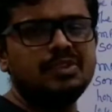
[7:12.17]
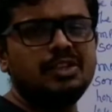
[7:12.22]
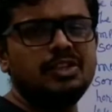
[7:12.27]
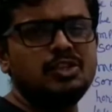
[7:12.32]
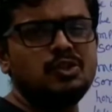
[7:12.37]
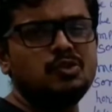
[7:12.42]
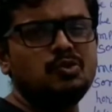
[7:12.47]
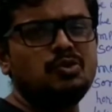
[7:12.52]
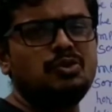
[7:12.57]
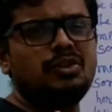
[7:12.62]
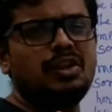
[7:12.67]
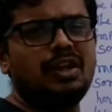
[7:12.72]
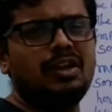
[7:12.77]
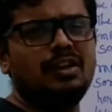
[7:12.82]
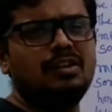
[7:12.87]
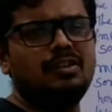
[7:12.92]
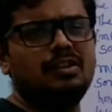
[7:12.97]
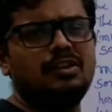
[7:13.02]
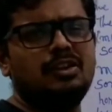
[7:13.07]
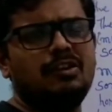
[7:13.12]
is to
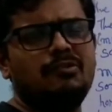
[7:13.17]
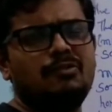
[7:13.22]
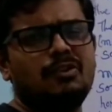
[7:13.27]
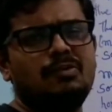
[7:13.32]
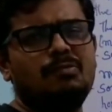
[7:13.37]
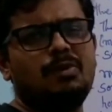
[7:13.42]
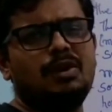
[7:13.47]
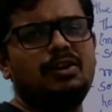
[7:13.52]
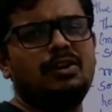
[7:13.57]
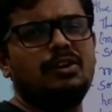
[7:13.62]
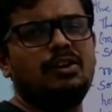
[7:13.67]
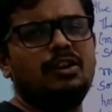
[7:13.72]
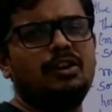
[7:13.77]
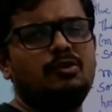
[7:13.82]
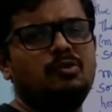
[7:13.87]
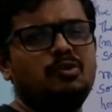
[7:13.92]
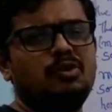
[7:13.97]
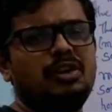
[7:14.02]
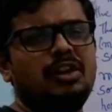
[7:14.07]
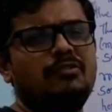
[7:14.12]
take the different
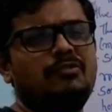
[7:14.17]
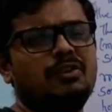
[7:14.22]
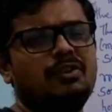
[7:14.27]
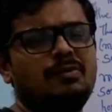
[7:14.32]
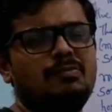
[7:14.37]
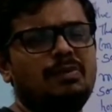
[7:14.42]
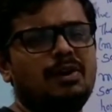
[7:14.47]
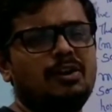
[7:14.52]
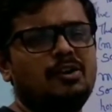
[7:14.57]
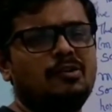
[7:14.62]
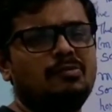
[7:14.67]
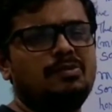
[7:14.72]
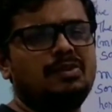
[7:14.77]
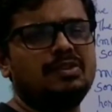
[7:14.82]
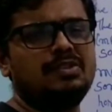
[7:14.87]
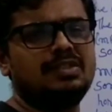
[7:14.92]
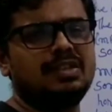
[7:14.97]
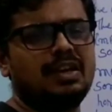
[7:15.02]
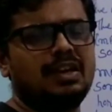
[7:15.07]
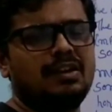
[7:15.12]
material to the different part of
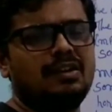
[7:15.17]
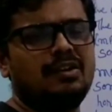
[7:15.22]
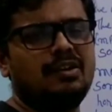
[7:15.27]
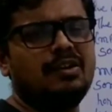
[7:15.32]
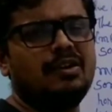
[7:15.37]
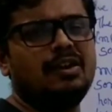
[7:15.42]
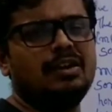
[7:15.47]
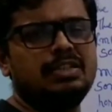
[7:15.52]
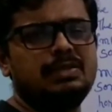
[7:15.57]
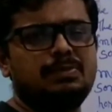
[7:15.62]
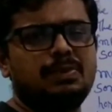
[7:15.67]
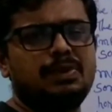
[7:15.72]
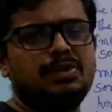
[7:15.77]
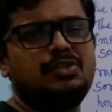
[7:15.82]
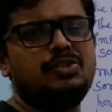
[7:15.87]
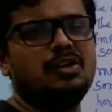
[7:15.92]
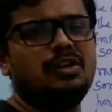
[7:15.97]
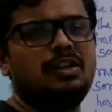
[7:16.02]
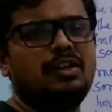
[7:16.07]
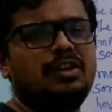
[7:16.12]
the cell,
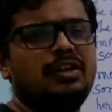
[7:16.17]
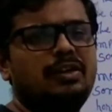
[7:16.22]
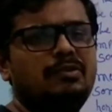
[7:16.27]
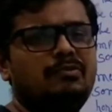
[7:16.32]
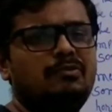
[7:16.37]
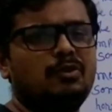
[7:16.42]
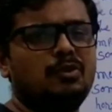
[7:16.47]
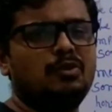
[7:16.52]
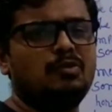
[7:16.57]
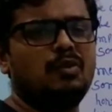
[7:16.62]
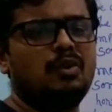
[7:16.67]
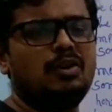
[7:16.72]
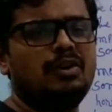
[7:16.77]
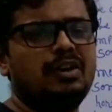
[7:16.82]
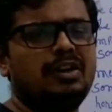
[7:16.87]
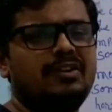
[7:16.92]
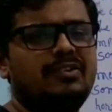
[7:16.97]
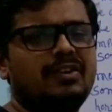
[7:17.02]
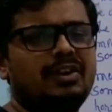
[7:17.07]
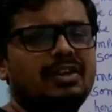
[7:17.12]
especially for
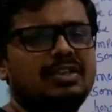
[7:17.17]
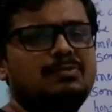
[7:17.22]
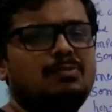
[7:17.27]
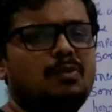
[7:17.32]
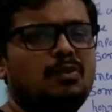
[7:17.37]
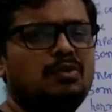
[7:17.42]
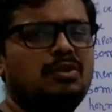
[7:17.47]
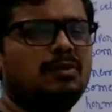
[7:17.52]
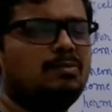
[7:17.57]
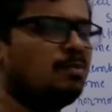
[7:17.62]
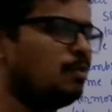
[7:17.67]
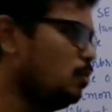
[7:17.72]
what? It transport the